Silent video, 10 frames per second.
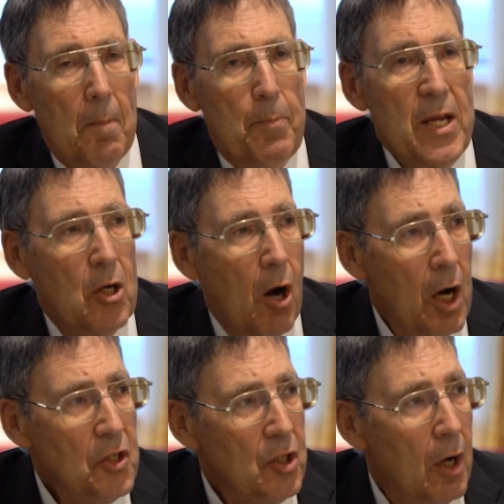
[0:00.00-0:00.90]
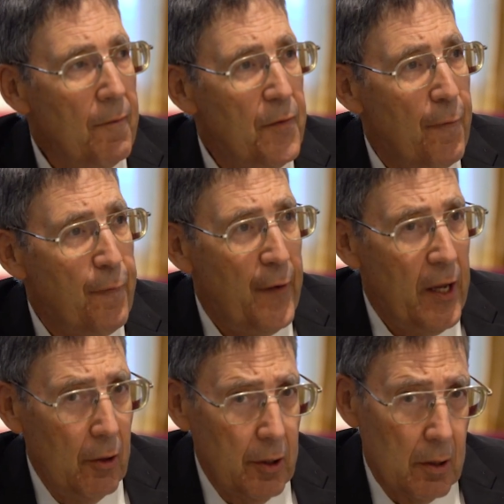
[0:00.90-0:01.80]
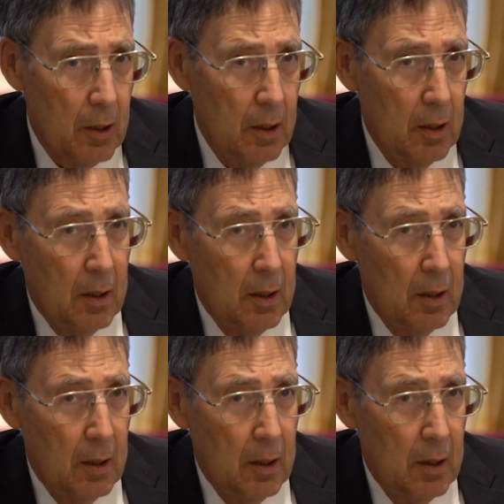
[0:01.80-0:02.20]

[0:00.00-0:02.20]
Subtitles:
Because of the failure